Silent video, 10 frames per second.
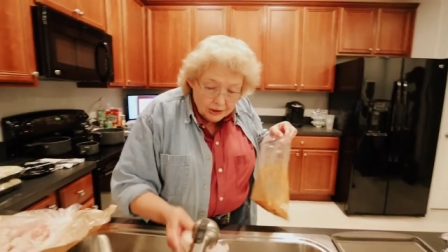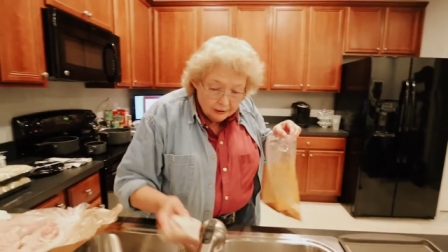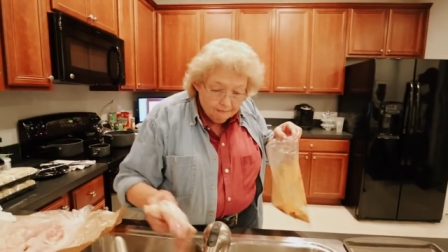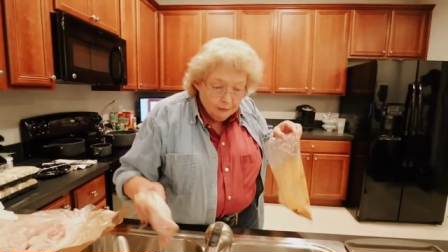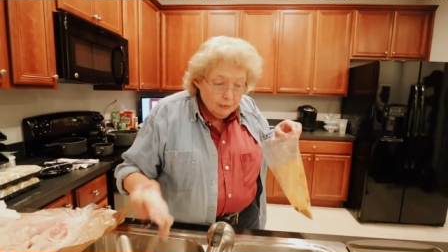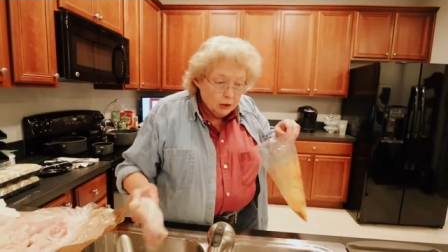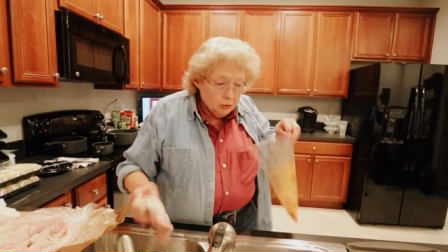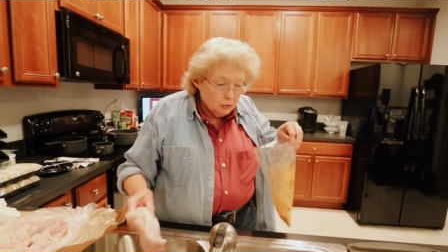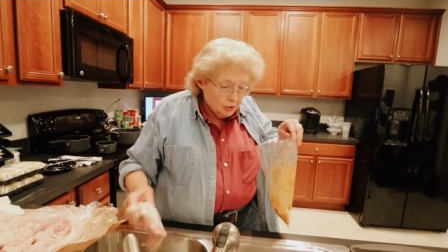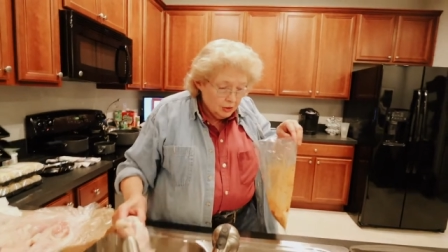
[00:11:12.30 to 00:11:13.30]
out for
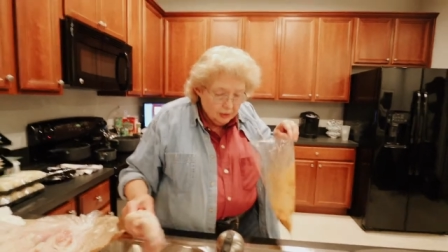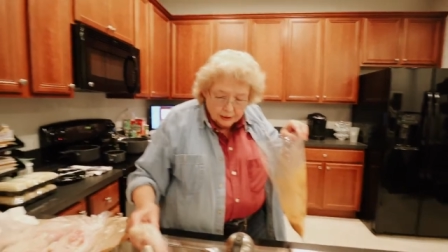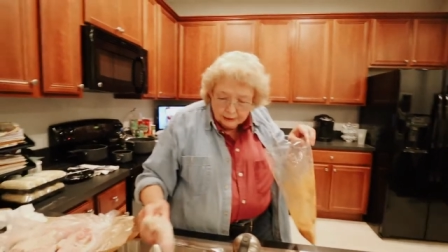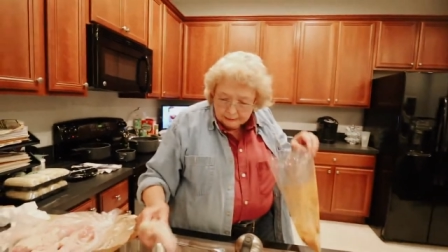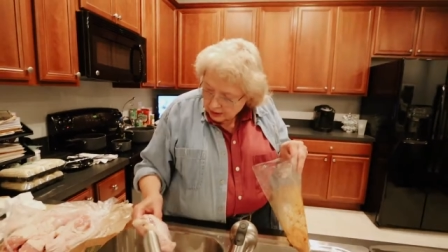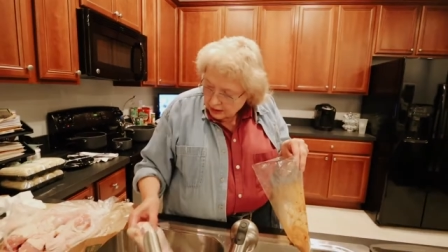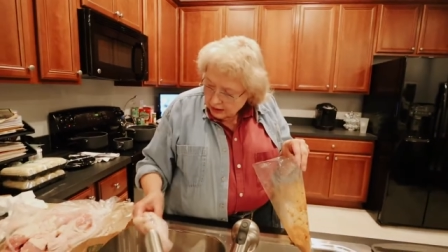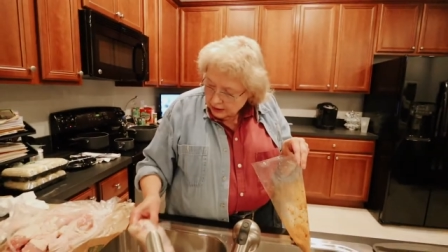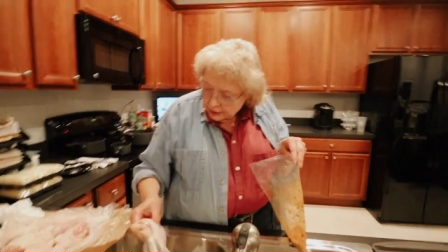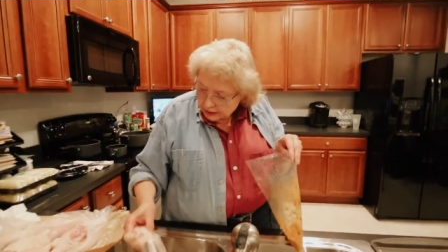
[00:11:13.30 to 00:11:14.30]
bones. And you